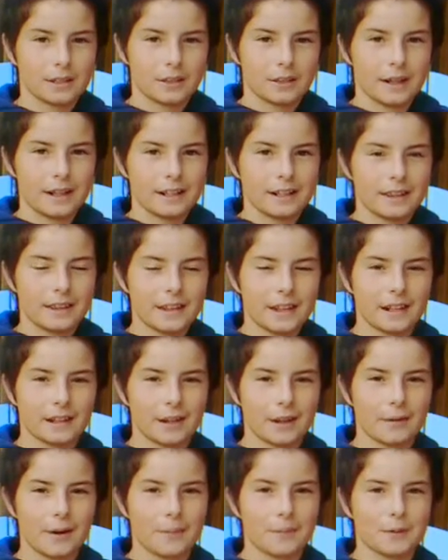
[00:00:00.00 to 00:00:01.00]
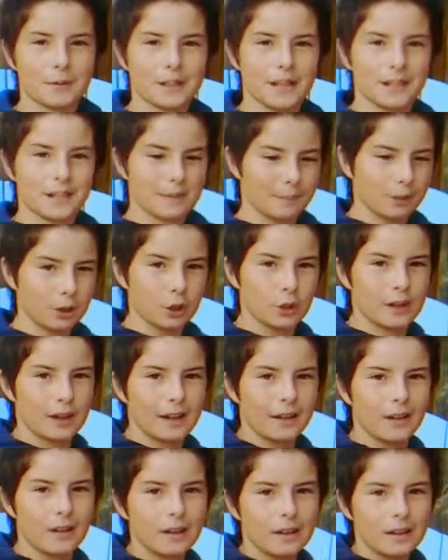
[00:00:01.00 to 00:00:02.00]
So anything that represents
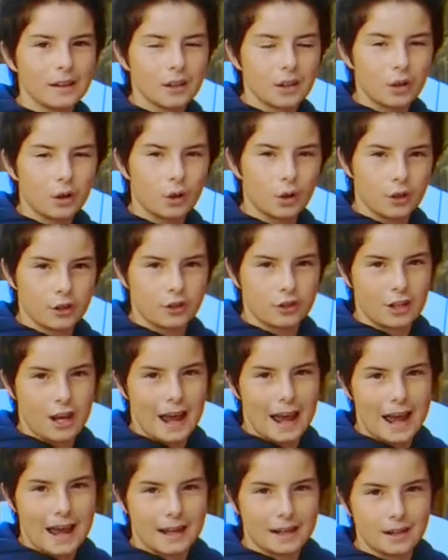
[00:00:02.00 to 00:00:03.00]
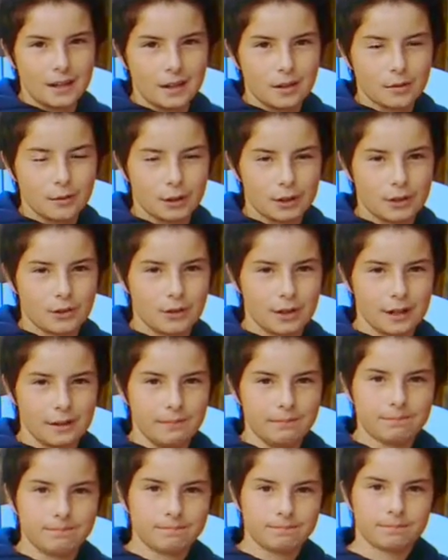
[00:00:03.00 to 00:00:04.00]
bluegill or shad works
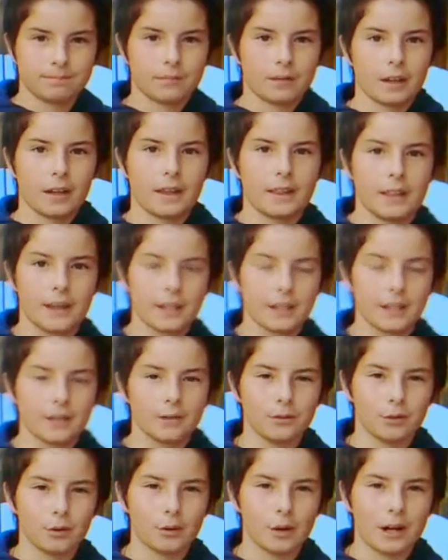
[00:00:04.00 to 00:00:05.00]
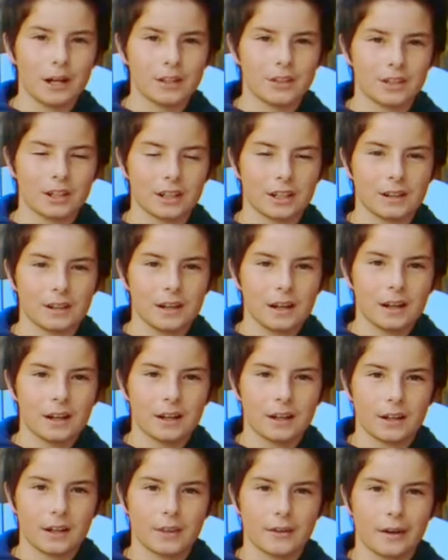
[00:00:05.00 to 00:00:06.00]
great. Thank you for watching
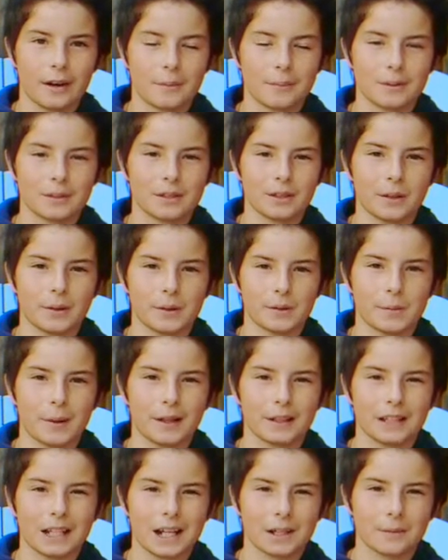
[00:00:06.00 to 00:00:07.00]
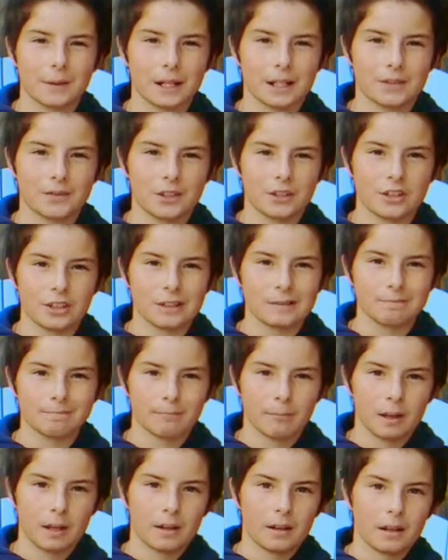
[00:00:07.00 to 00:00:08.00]
another episode of Small Tackle Box Fishing.
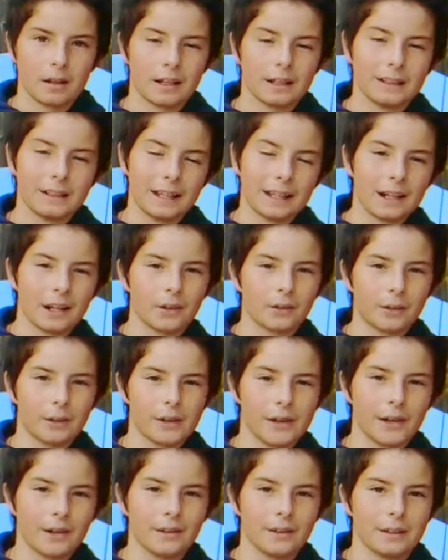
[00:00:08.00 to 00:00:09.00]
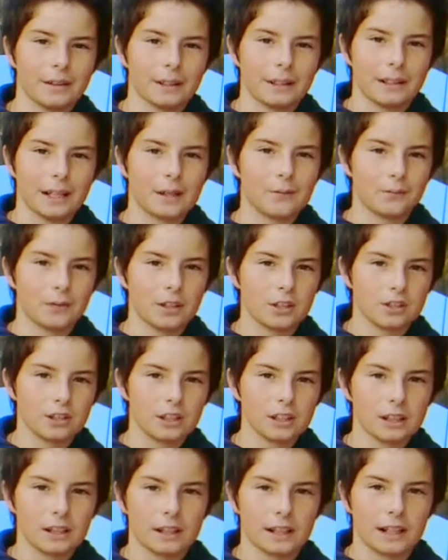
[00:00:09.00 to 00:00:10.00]
Get out there, get
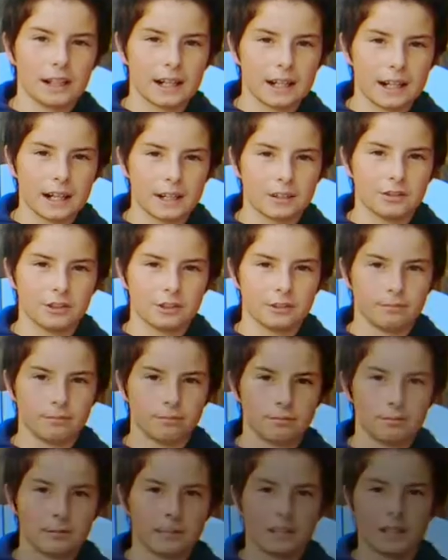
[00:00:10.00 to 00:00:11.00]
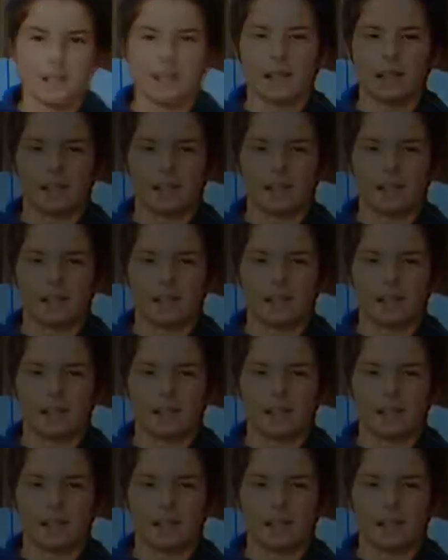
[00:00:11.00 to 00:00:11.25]
fishing, and get catching. See you